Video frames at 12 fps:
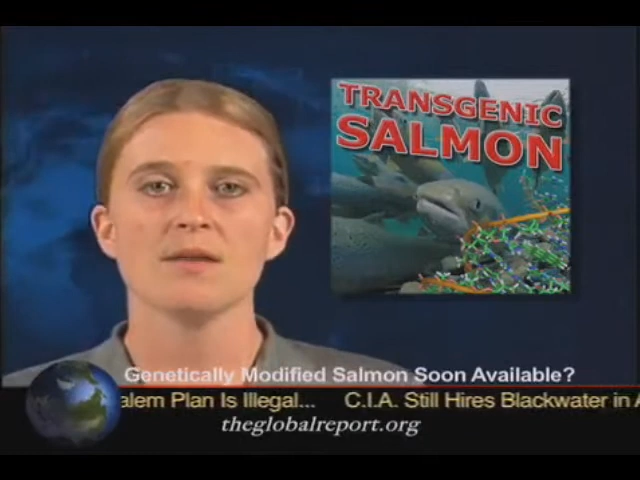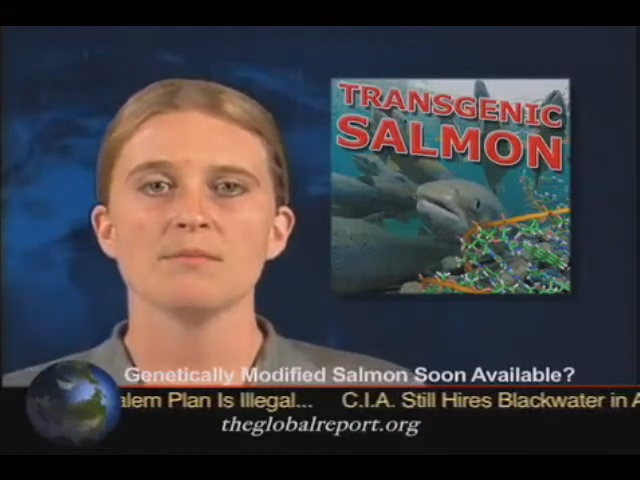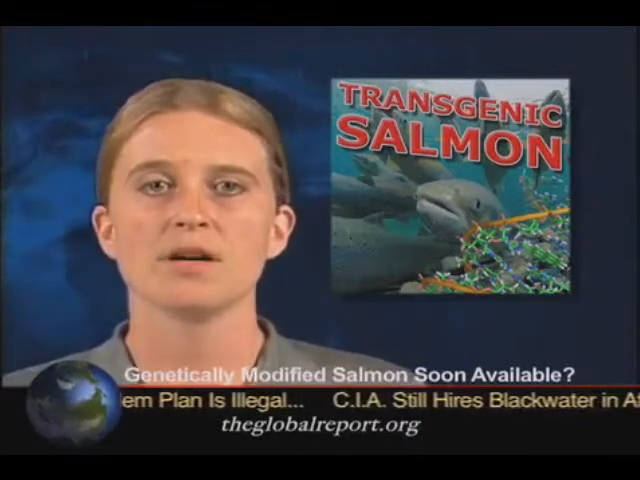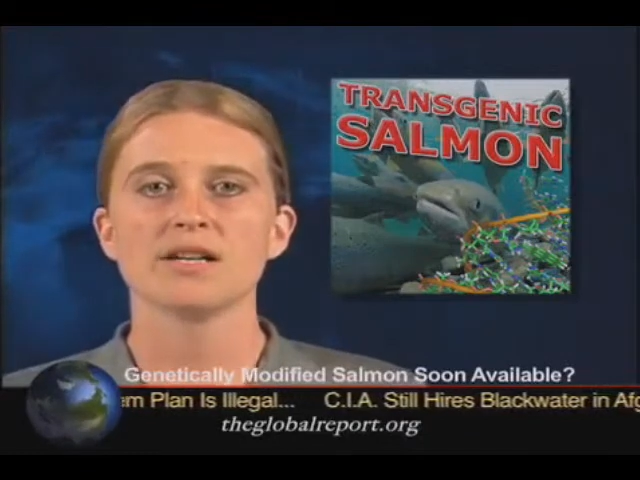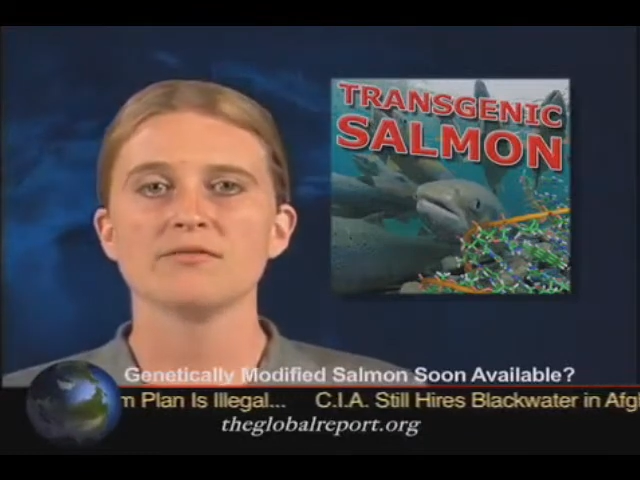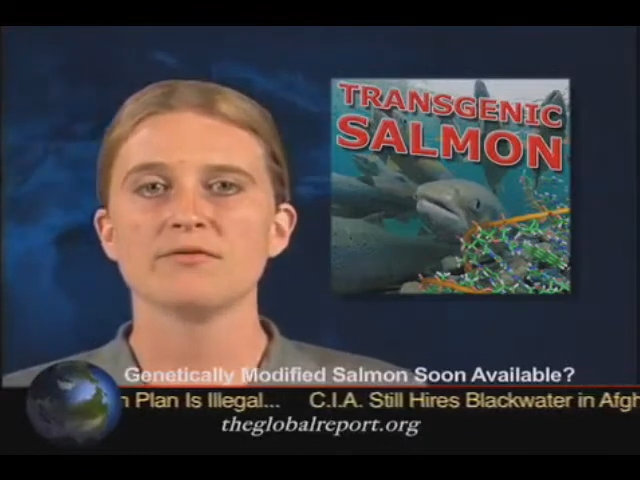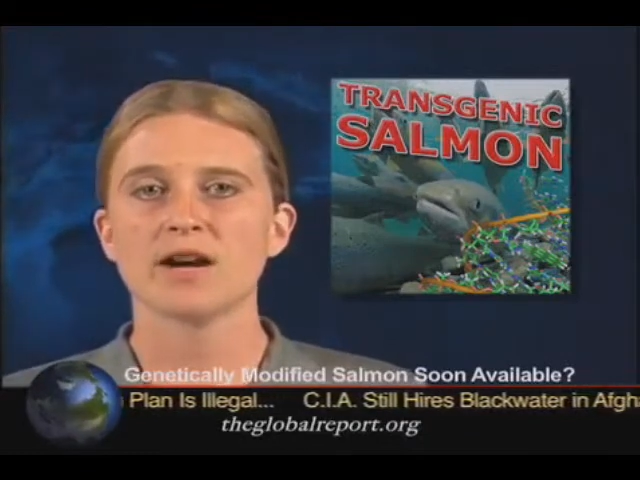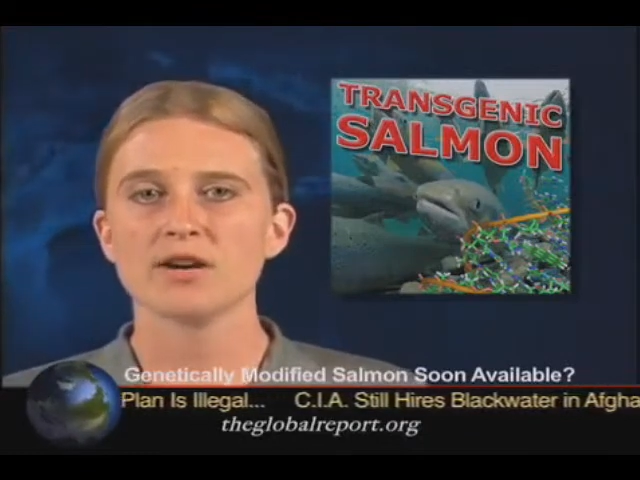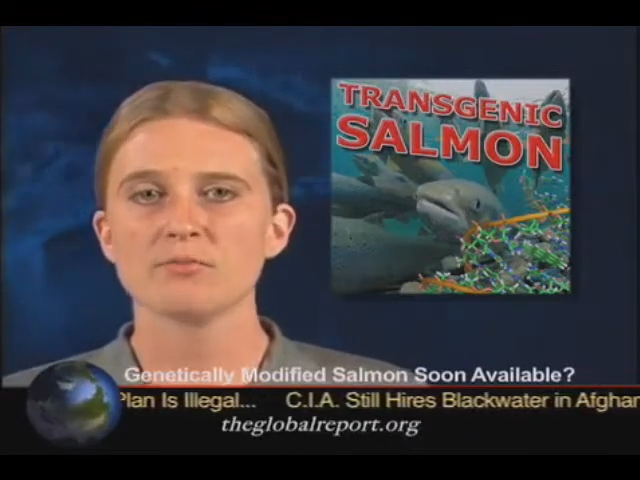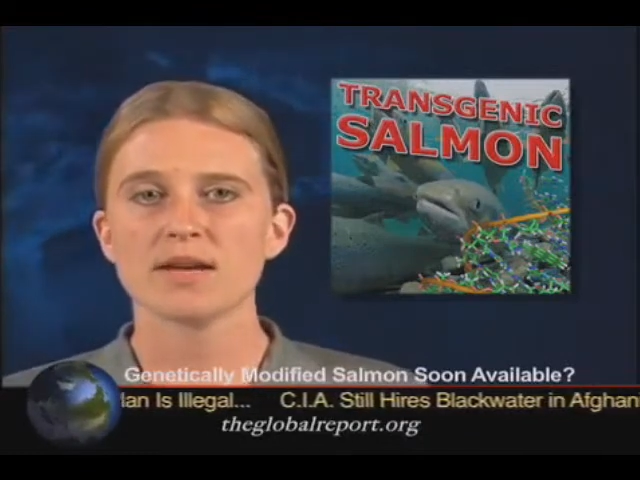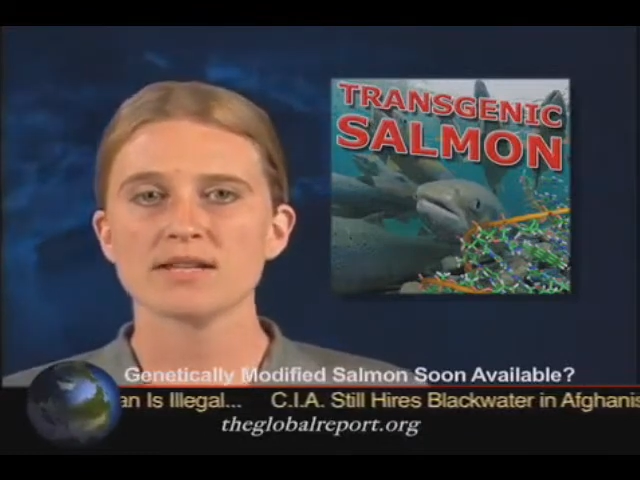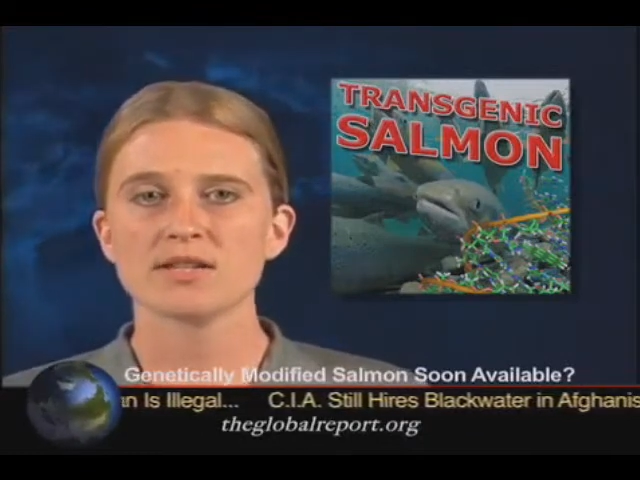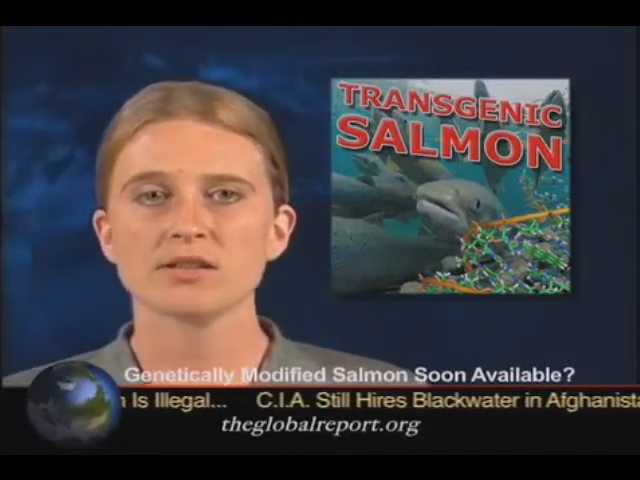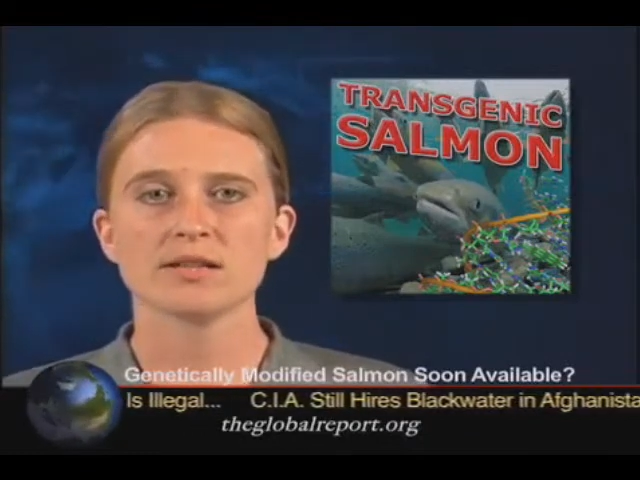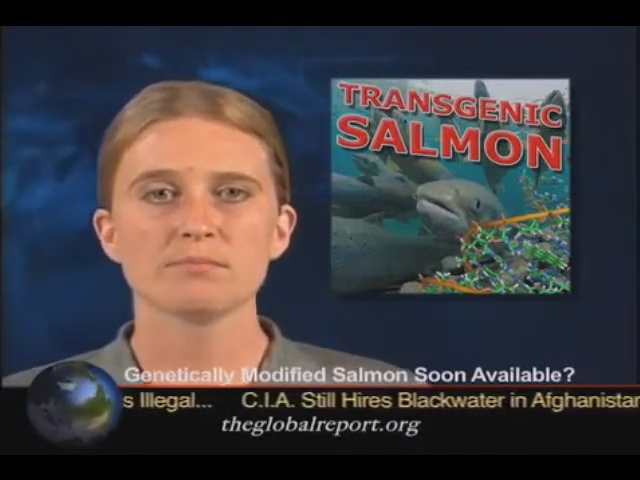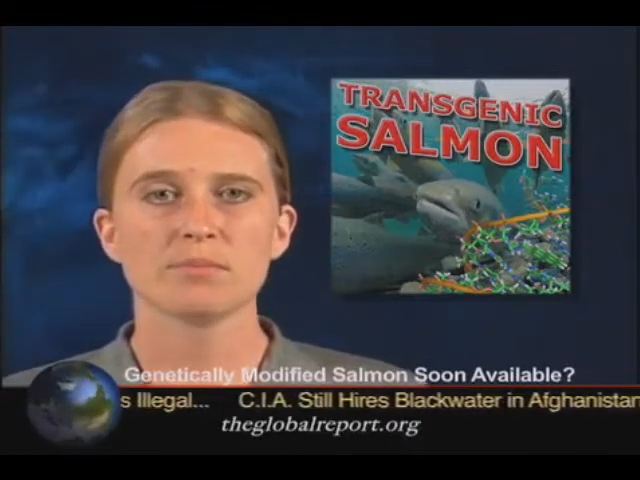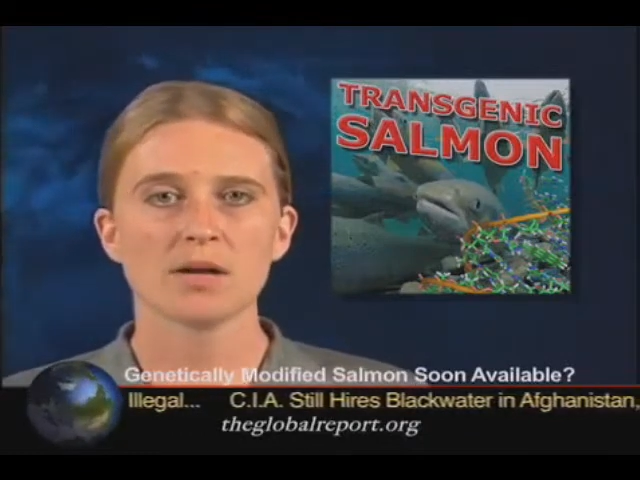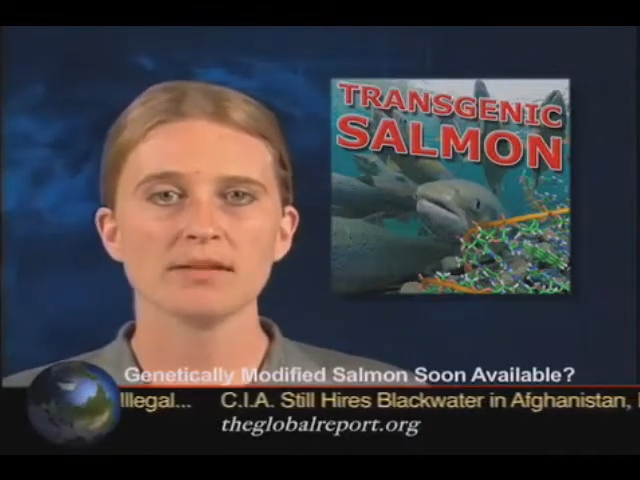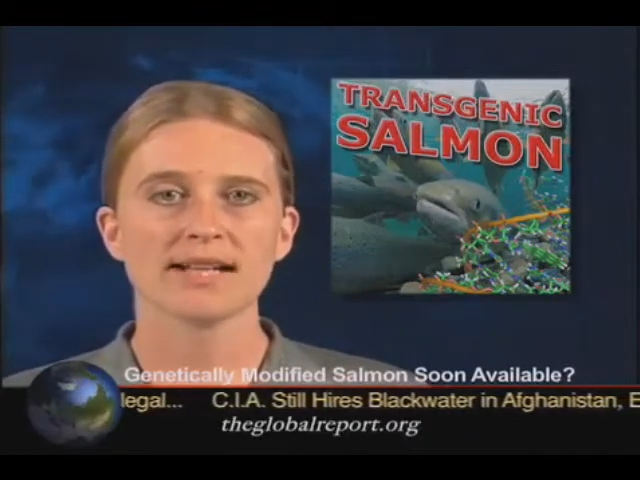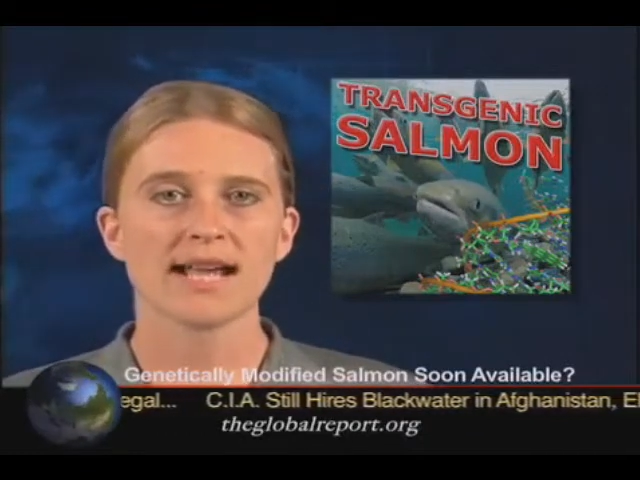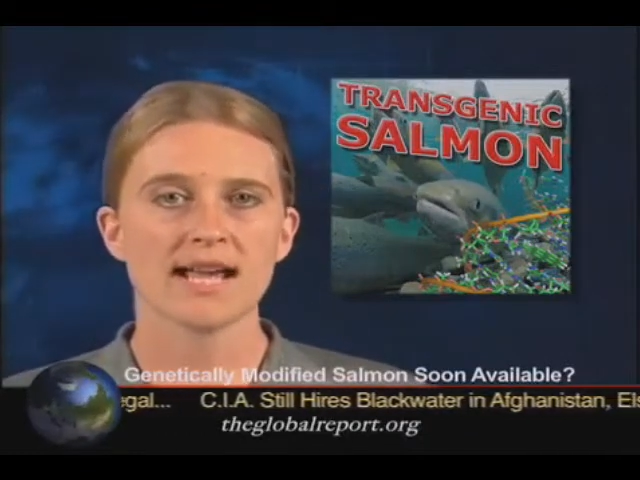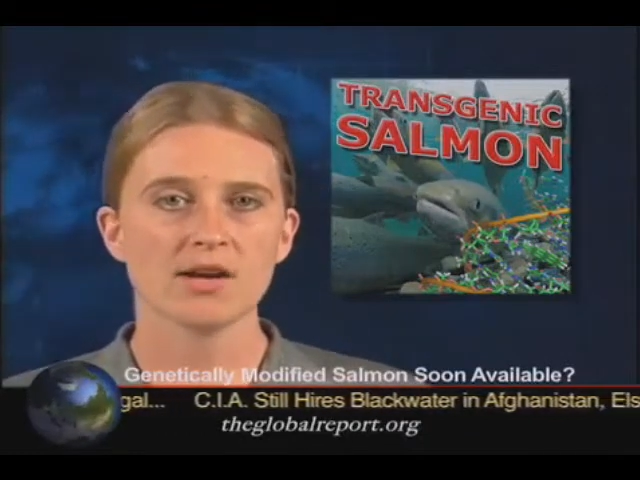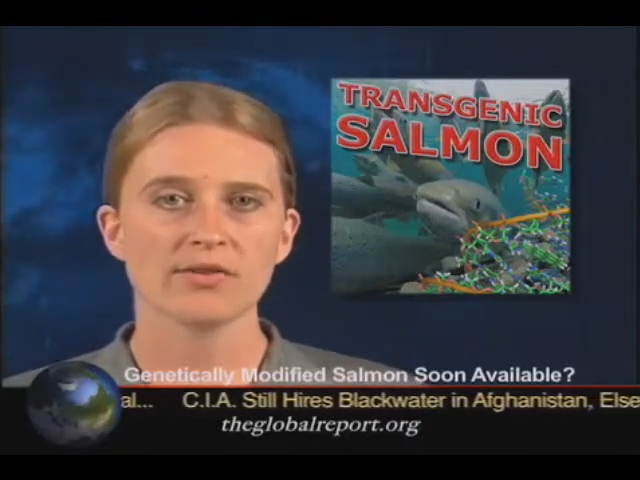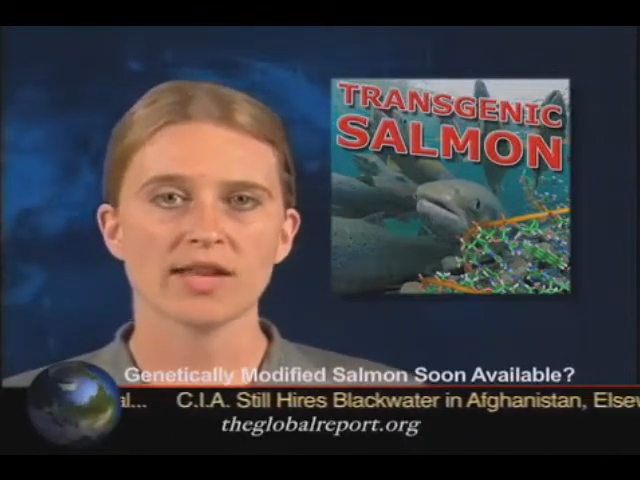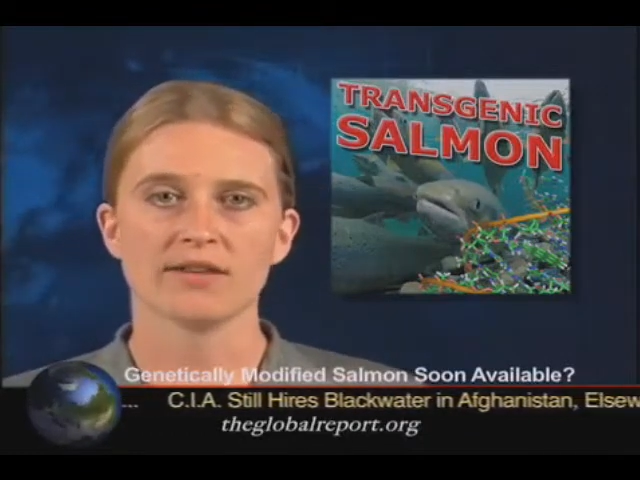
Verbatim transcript: But environmental and public health